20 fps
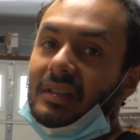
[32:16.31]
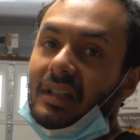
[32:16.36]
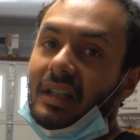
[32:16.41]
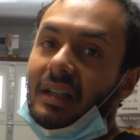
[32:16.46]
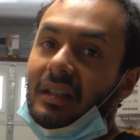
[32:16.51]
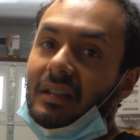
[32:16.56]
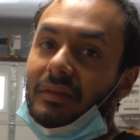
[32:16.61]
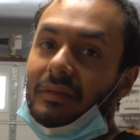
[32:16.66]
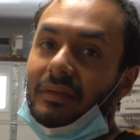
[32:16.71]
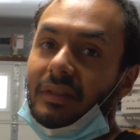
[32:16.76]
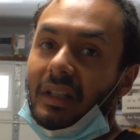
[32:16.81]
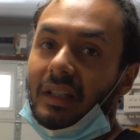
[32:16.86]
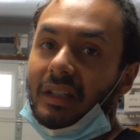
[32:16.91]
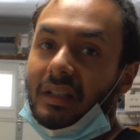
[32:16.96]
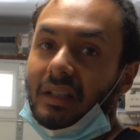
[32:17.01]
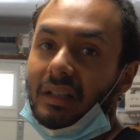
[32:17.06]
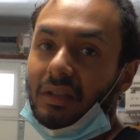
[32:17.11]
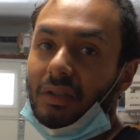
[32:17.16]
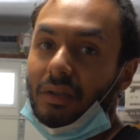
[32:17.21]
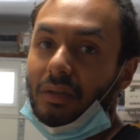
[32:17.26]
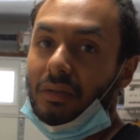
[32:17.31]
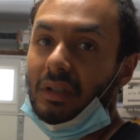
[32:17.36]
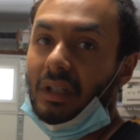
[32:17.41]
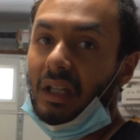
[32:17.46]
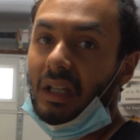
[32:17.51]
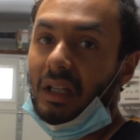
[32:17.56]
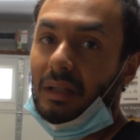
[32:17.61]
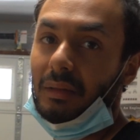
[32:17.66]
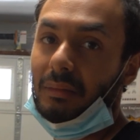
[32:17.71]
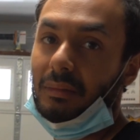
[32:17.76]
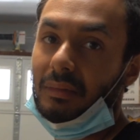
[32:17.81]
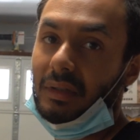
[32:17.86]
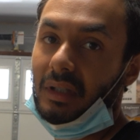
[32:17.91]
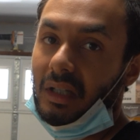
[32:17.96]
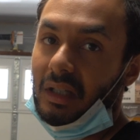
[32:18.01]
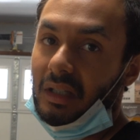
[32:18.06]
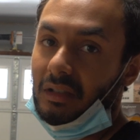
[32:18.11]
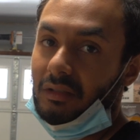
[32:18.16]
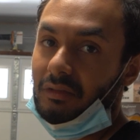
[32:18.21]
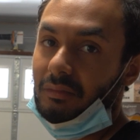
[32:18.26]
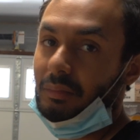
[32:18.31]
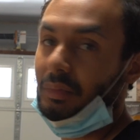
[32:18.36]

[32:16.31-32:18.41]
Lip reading: kind of like a no-name kind of